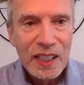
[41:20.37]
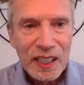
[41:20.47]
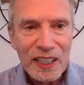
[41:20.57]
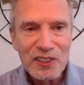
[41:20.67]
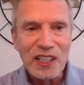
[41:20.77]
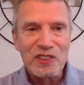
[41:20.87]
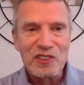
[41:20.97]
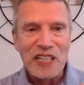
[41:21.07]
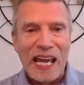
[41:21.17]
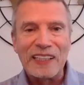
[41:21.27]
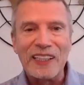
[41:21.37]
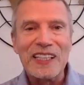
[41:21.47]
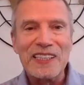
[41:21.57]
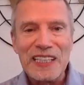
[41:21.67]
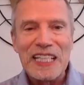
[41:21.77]
He said,
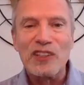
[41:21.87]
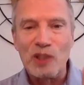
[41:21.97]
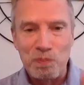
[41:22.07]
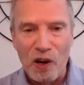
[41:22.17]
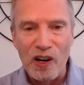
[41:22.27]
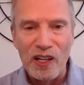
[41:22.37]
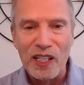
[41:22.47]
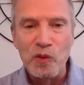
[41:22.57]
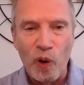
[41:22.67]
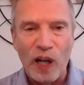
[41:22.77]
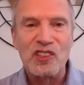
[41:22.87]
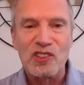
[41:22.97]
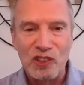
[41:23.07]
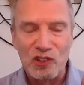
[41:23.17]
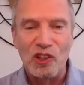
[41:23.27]
sadly, neither party
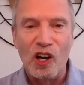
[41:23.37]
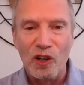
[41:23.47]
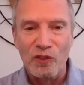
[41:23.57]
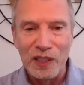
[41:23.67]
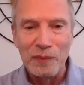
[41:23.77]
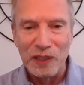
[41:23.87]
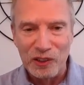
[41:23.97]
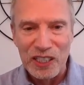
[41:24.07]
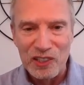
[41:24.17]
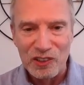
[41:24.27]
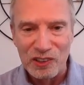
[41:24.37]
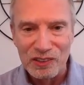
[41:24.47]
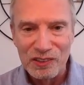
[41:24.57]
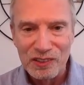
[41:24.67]
wants to solve immigration